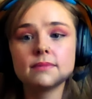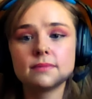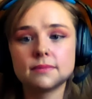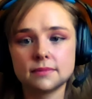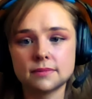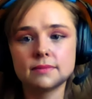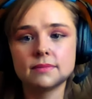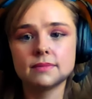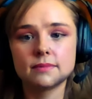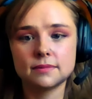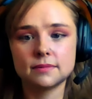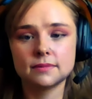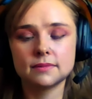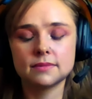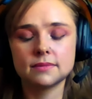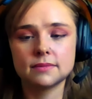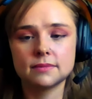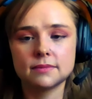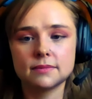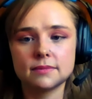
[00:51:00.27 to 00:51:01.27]

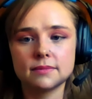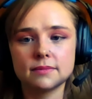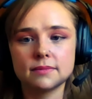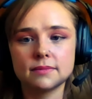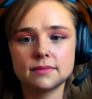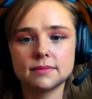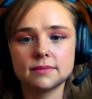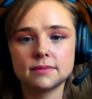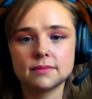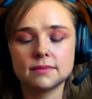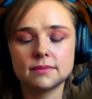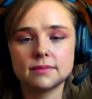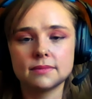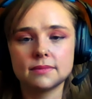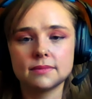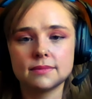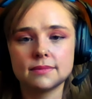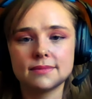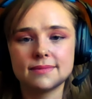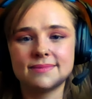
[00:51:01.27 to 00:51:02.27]

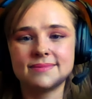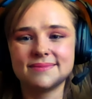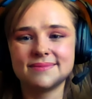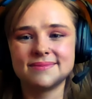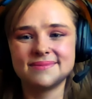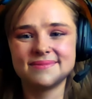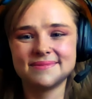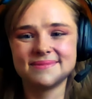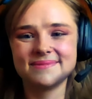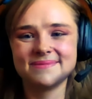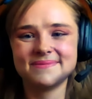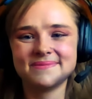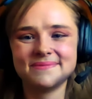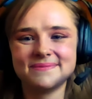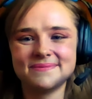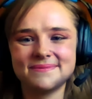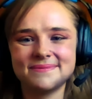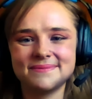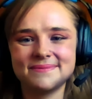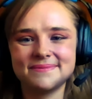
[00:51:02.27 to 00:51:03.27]

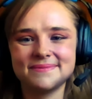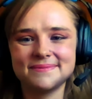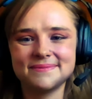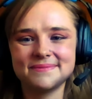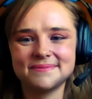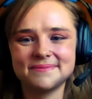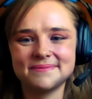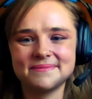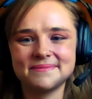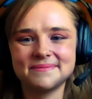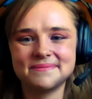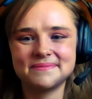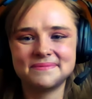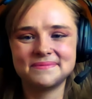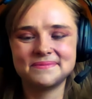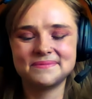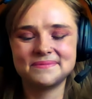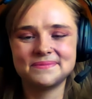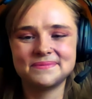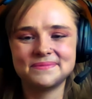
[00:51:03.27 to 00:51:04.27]

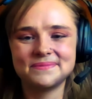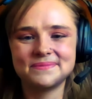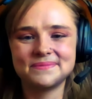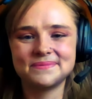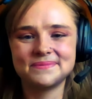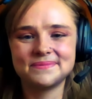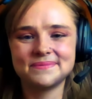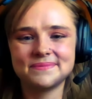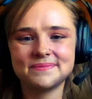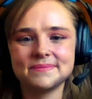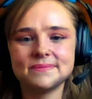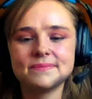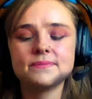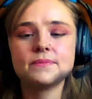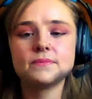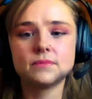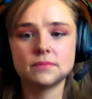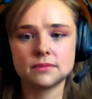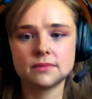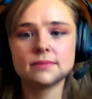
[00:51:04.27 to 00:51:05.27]

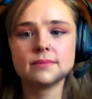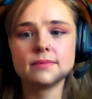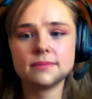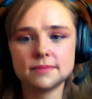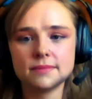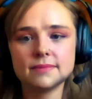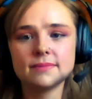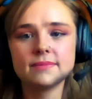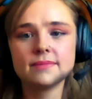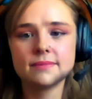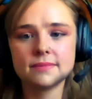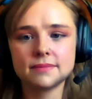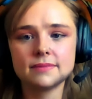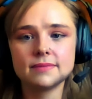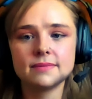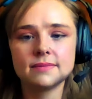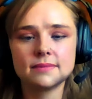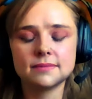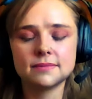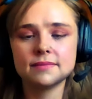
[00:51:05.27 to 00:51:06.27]

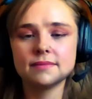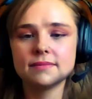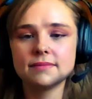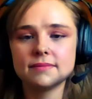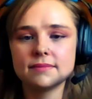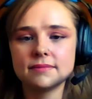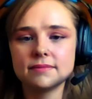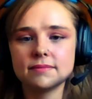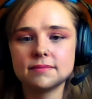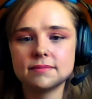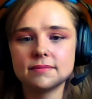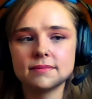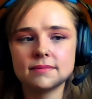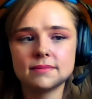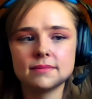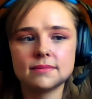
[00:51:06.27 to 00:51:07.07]
[no speech]